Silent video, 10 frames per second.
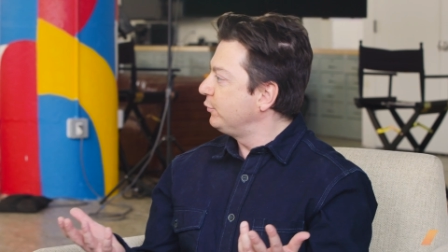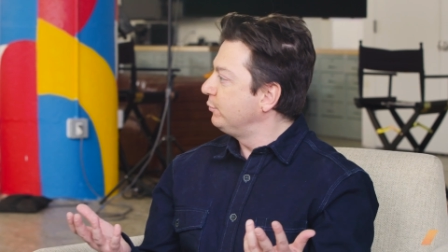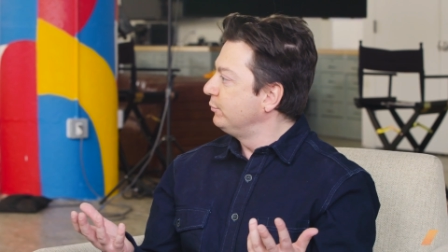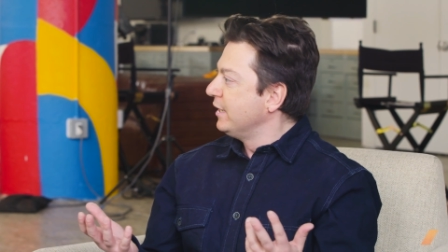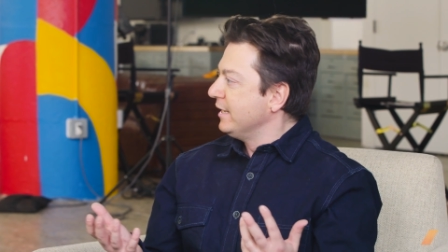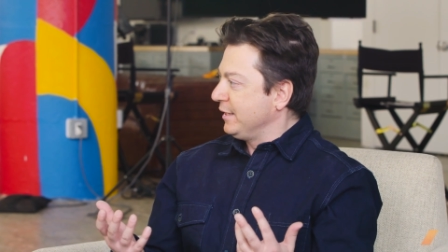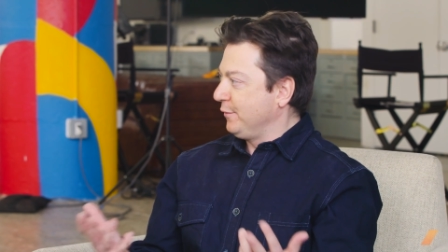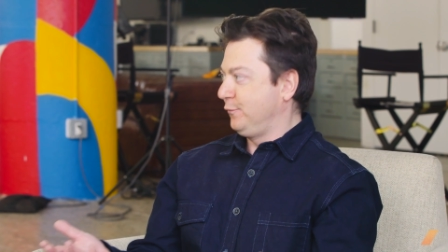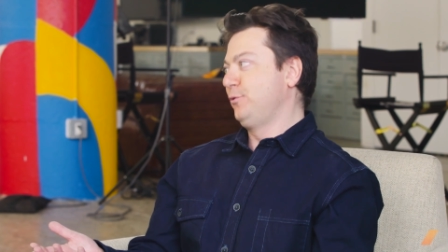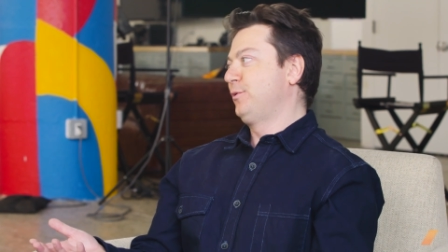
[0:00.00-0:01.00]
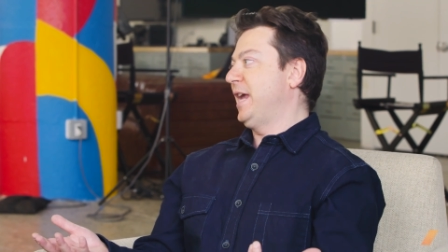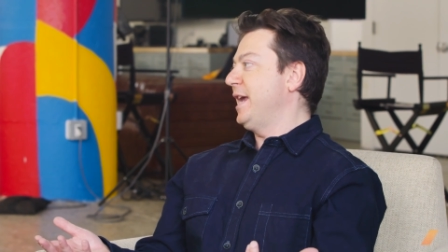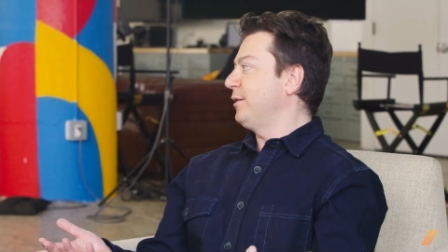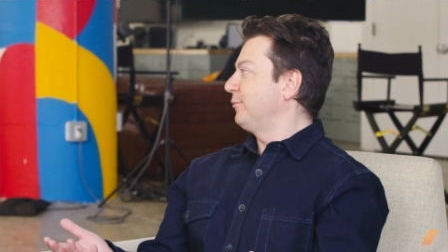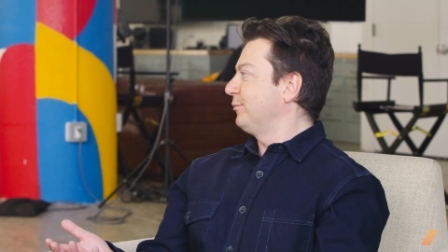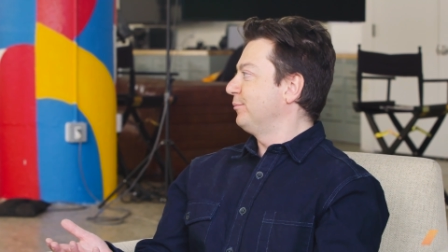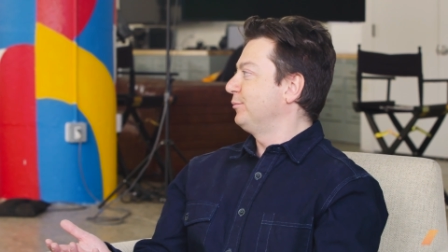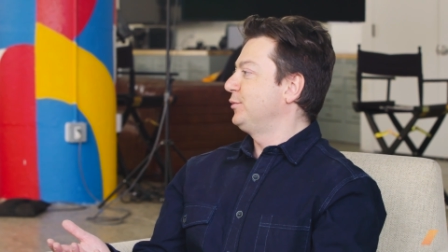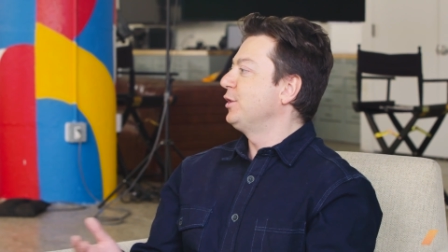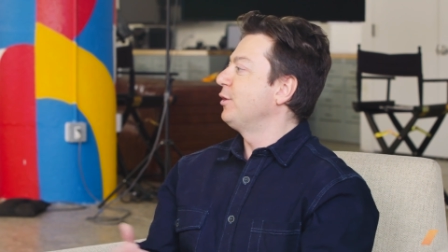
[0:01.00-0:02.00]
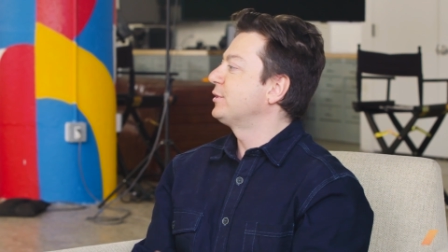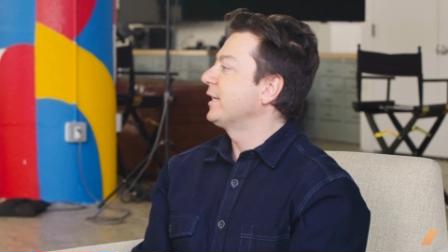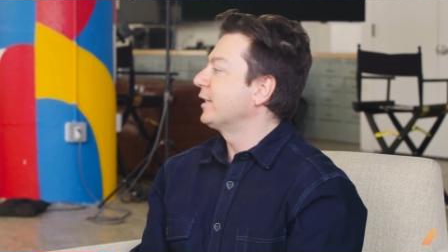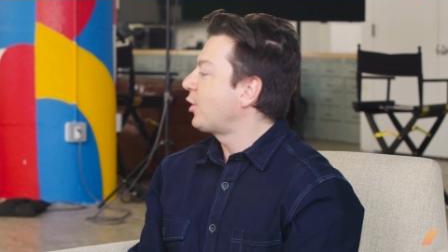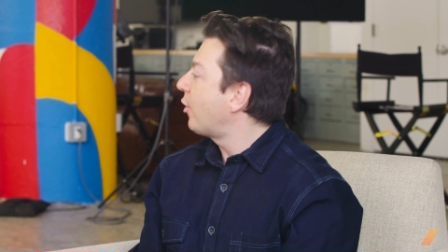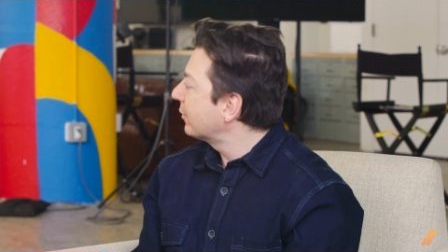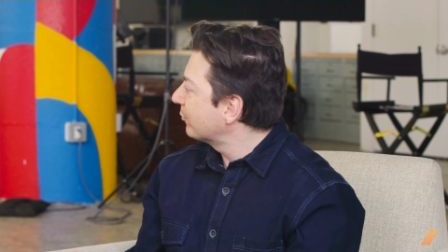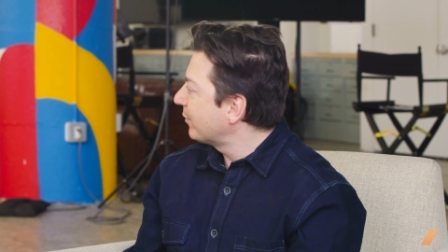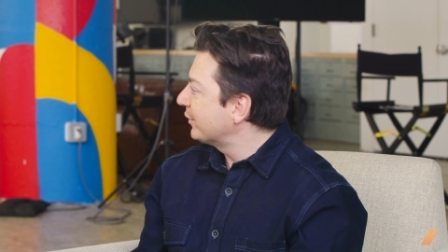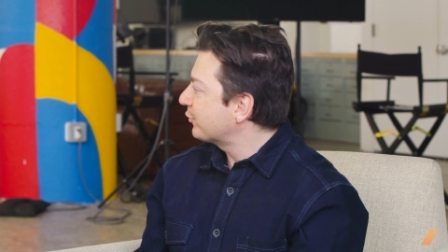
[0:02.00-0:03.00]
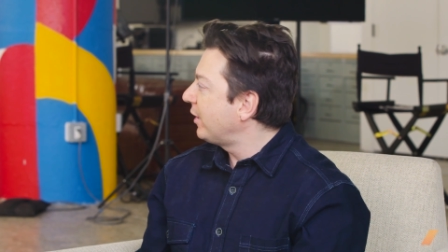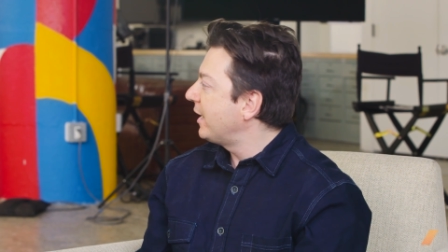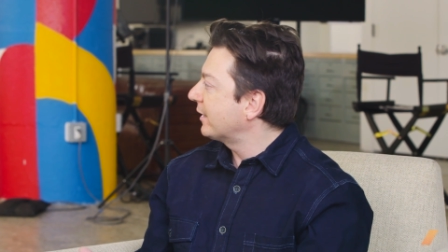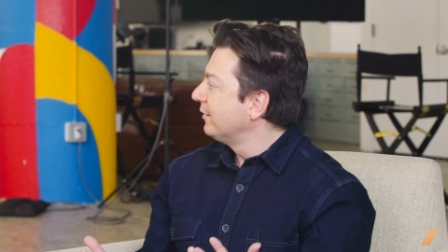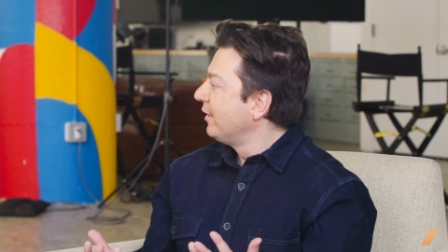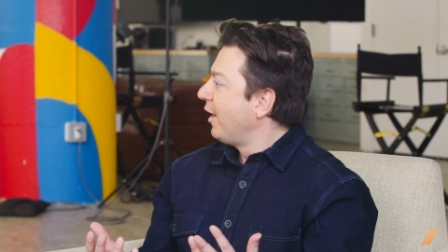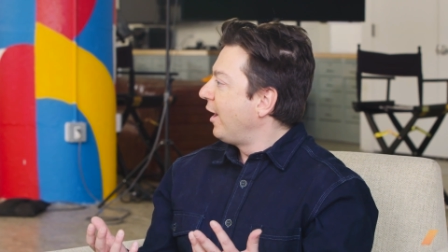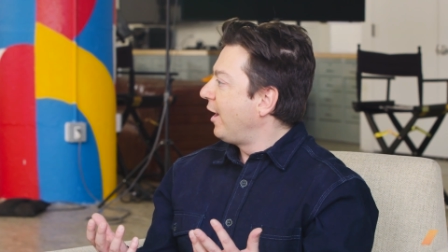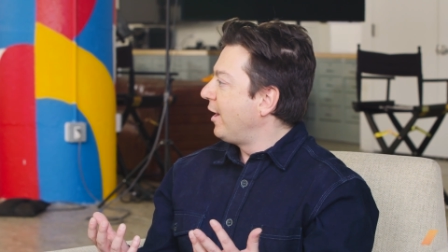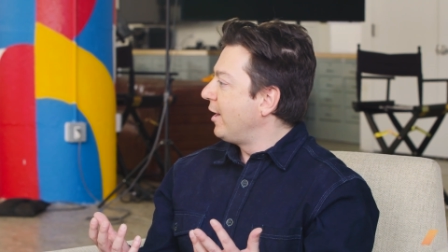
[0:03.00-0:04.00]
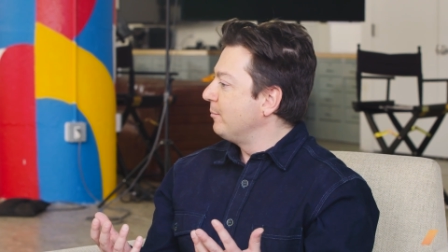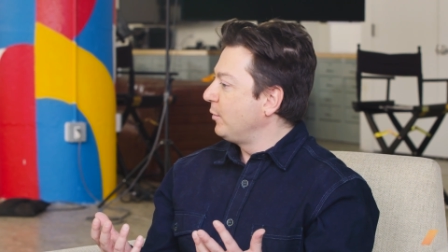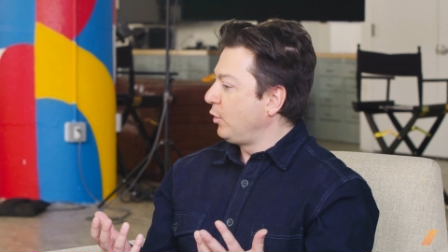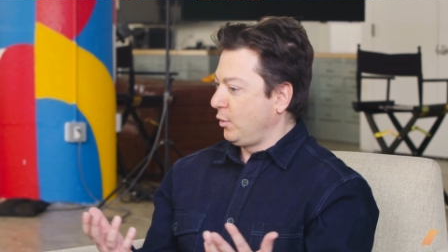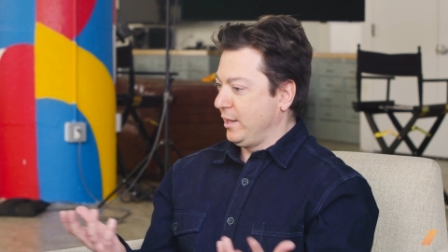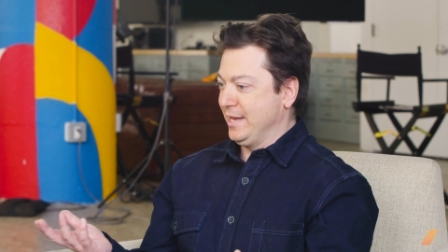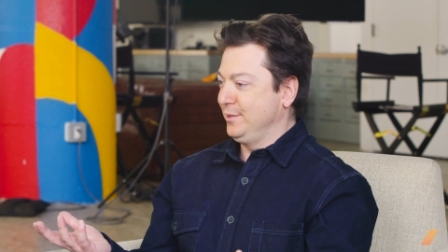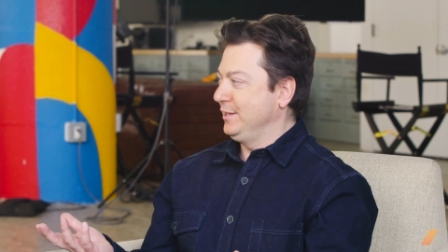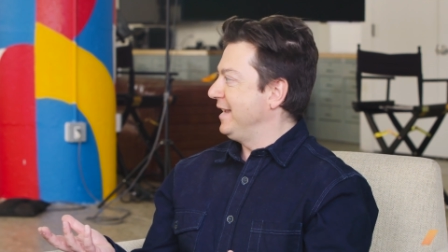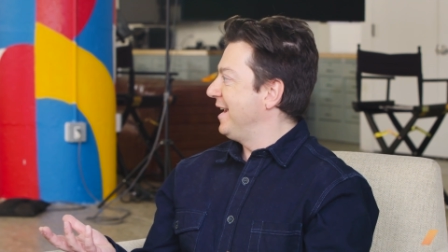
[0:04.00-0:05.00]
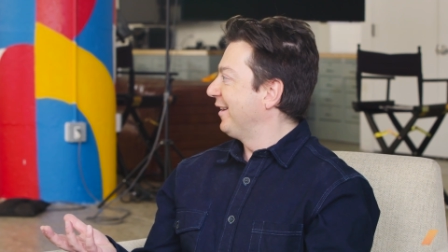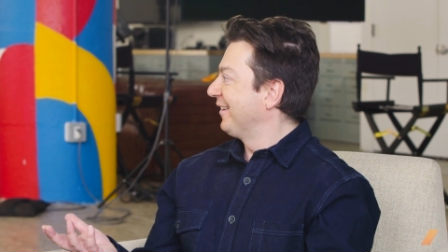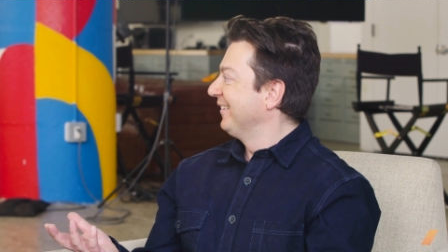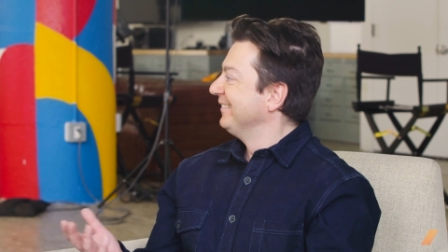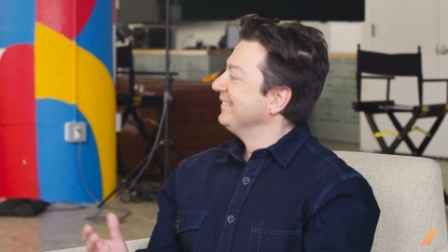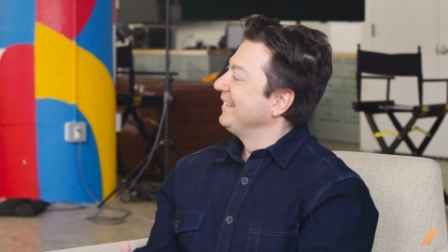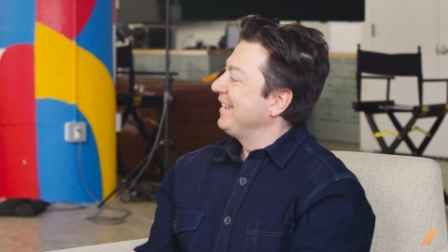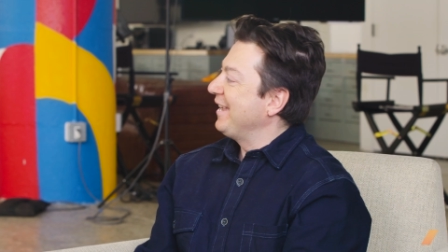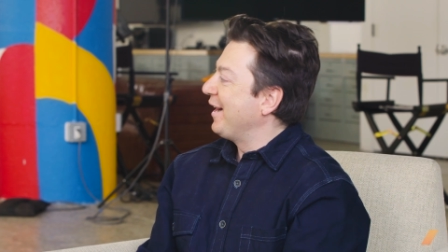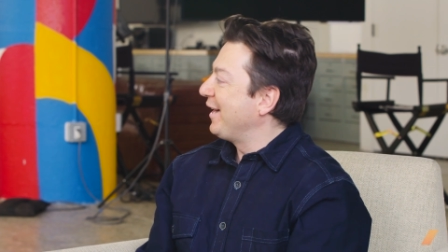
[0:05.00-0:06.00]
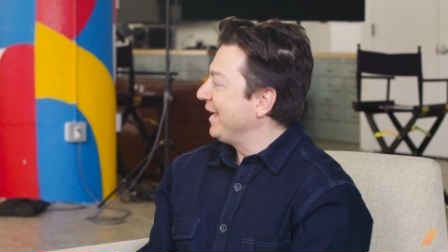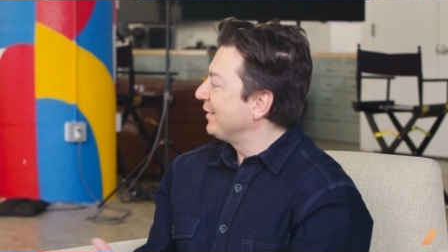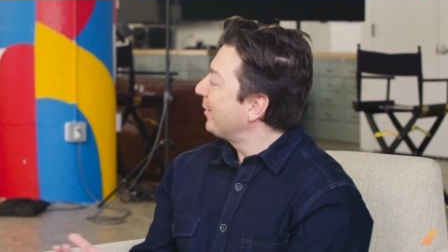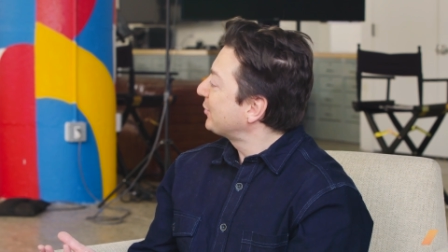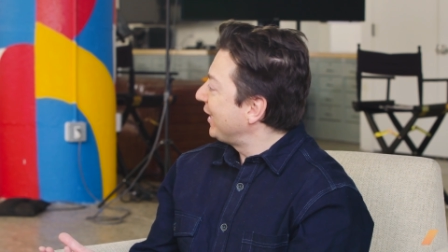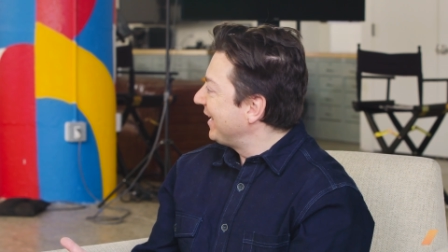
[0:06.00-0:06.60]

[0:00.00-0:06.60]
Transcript: you if you can't, you know, take a car in a racetrack, um, in the air, uh, and upside